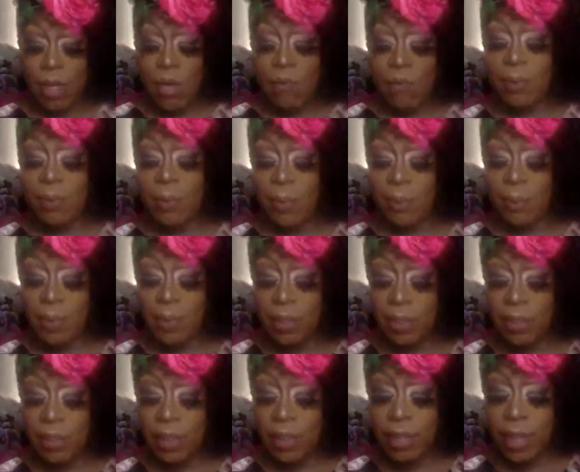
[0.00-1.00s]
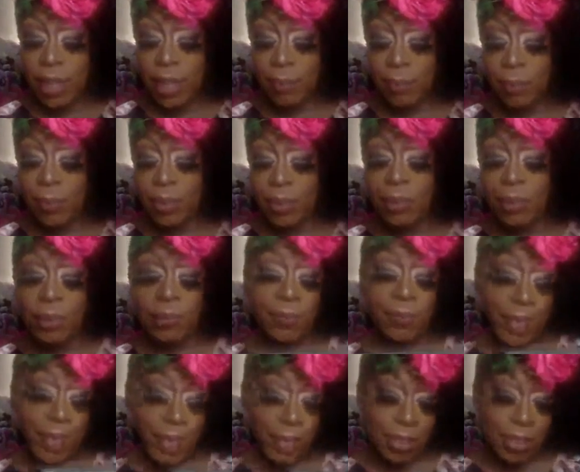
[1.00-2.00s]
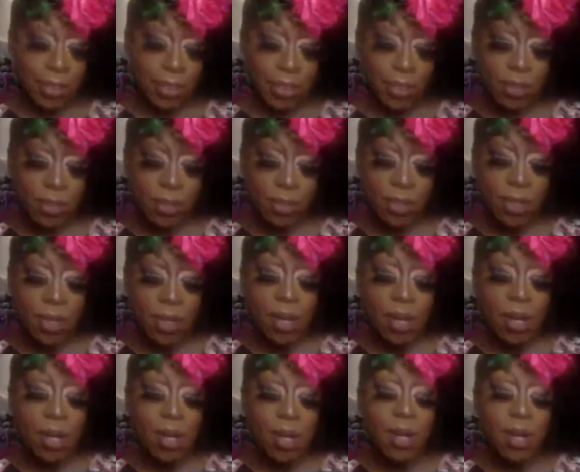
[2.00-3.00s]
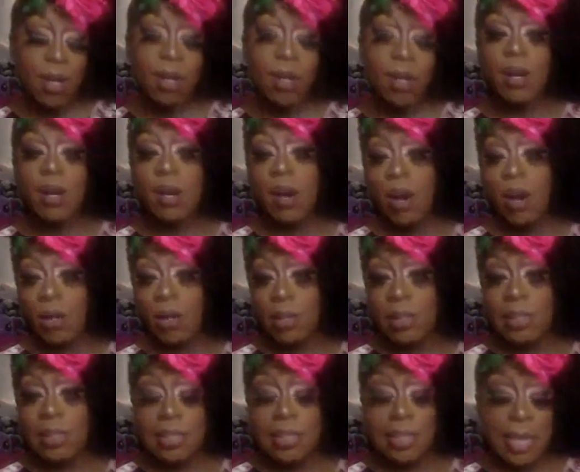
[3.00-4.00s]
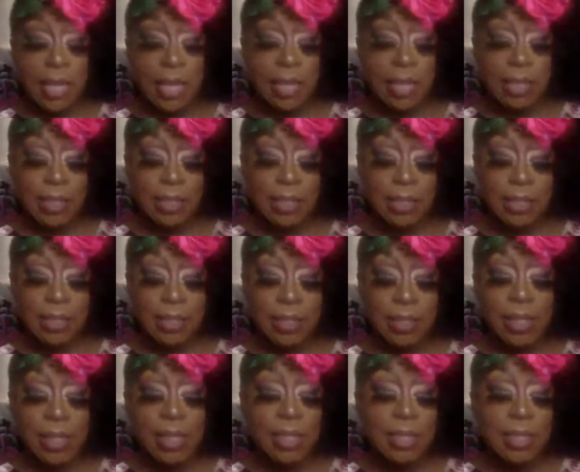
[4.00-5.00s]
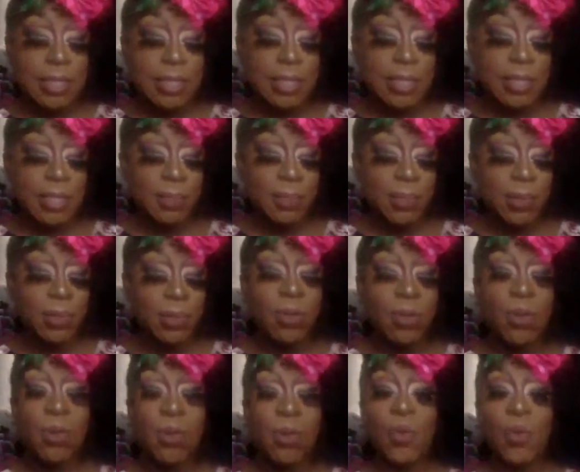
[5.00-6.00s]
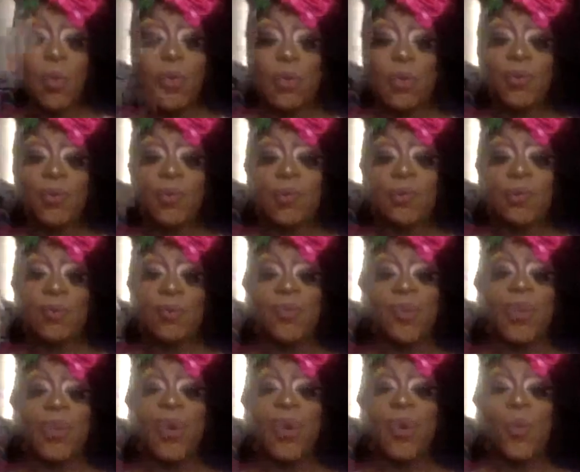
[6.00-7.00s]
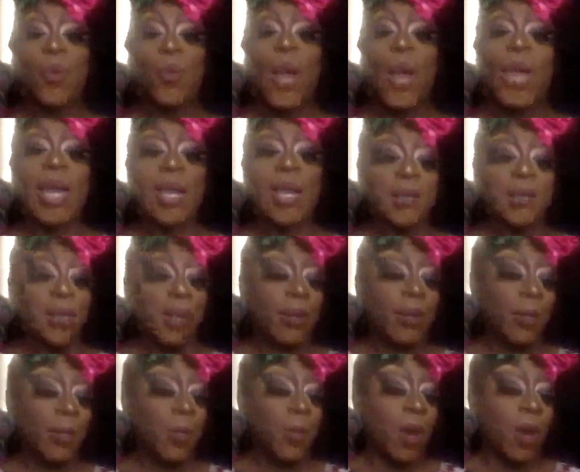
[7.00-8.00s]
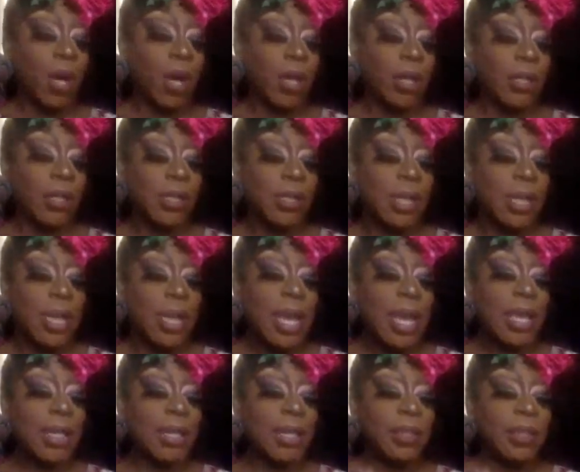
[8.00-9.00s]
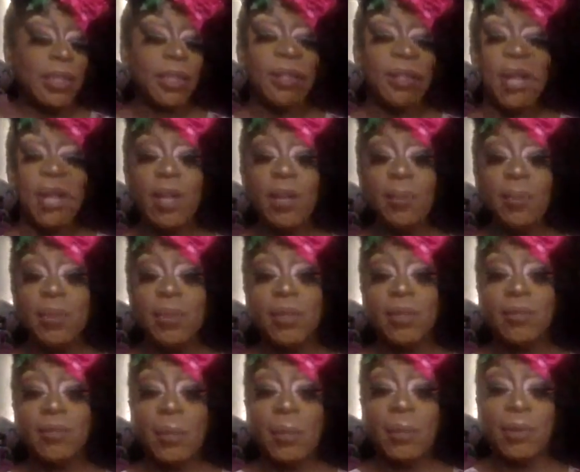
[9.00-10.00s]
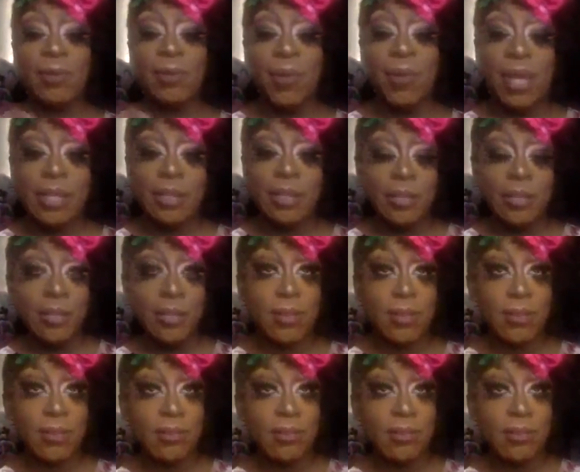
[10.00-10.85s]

Remember to clean up when you are finished. All it takes is a simple wave of a wand and a little help from your friends.